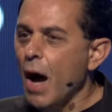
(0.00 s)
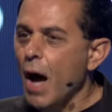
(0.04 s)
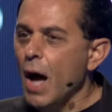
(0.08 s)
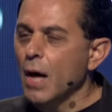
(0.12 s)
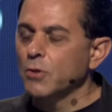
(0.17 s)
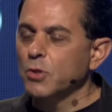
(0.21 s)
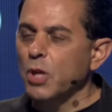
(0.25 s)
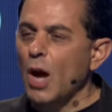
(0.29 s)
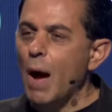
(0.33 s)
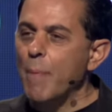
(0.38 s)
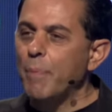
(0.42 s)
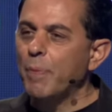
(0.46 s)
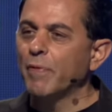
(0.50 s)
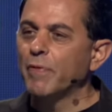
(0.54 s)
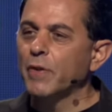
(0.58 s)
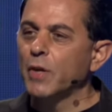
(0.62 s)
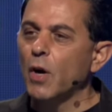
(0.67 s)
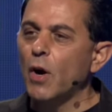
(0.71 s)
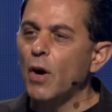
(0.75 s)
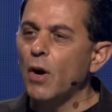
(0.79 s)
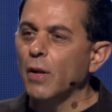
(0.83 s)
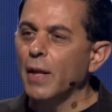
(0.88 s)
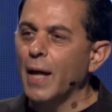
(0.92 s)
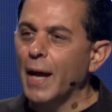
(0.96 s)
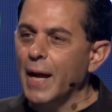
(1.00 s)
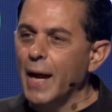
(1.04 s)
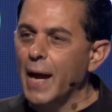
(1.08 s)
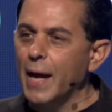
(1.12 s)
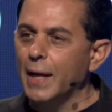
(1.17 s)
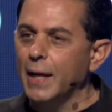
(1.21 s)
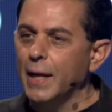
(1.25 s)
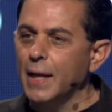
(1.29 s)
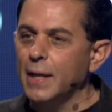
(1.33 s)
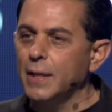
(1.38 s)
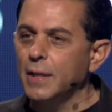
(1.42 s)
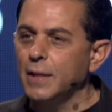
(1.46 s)
On top of it all, I
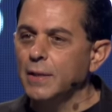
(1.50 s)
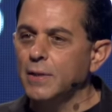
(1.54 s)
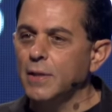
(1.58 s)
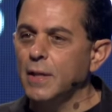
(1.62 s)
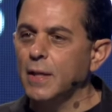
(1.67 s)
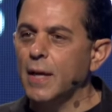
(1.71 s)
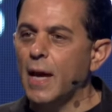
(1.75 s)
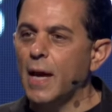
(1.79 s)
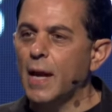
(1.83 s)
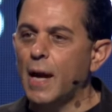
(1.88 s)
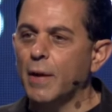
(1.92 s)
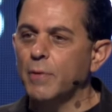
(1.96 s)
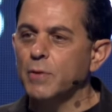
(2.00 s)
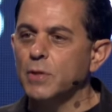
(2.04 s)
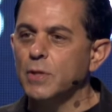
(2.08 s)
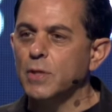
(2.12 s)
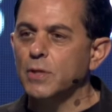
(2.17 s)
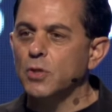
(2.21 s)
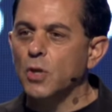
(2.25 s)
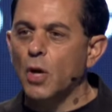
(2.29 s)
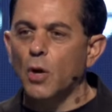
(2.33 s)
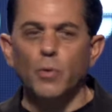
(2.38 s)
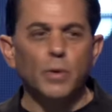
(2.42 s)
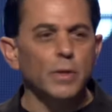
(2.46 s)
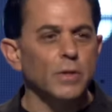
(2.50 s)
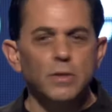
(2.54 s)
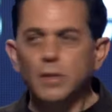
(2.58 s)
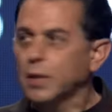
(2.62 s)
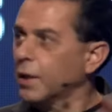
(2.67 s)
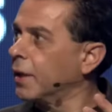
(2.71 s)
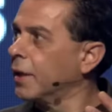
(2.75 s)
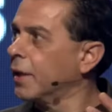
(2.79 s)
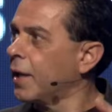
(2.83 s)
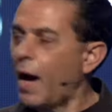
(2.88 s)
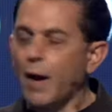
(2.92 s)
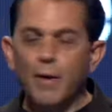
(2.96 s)
had ADD, and I was just always
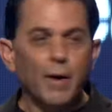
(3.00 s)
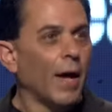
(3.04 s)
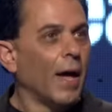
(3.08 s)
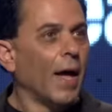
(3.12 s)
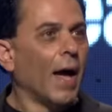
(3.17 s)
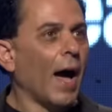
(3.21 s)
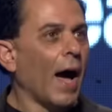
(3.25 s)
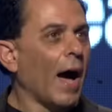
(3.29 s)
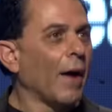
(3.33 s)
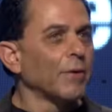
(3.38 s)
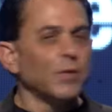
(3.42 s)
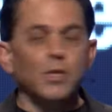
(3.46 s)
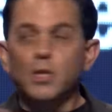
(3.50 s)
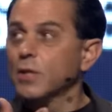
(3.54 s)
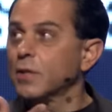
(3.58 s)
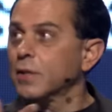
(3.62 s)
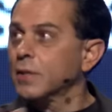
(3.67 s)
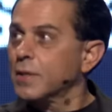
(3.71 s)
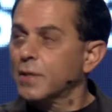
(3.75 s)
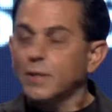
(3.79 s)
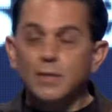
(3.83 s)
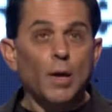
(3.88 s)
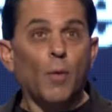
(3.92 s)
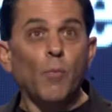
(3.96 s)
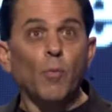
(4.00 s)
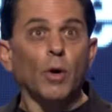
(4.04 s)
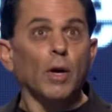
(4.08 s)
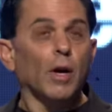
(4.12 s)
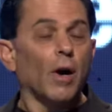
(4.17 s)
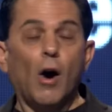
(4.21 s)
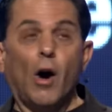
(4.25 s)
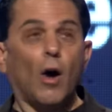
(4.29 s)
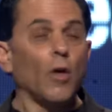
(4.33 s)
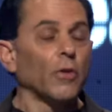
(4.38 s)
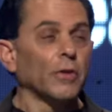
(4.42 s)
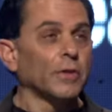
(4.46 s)
looking. I was just
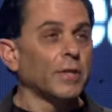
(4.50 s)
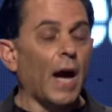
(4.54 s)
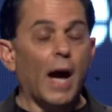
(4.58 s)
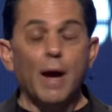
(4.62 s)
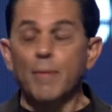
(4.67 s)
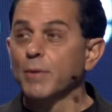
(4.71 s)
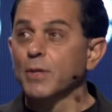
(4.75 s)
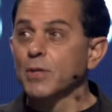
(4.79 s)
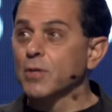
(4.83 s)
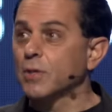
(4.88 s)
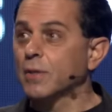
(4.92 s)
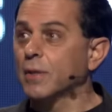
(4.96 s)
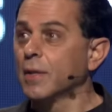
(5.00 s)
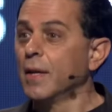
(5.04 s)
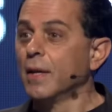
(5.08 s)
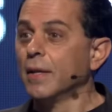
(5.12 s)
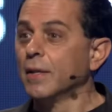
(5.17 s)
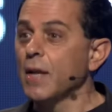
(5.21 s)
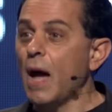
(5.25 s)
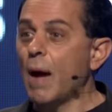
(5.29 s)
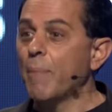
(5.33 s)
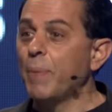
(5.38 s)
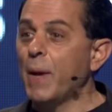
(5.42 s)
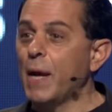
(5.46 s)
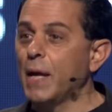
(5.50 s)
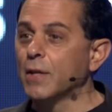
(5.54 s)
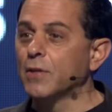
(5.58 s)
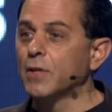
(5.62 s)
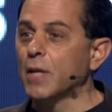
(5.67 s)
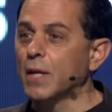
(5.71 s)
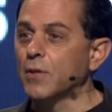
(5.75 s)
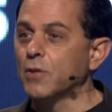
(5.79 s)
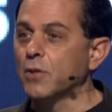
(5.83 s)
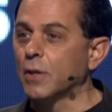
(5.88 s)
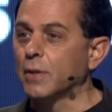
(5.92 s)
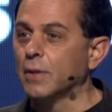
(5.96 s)
somewhere all the time, just not paying
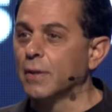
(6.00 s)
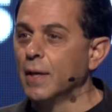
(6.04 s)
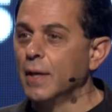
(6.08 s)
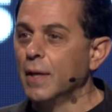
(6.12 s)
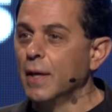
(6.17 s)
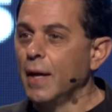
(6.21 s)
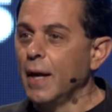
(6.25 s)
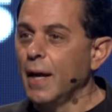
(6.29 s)
attention.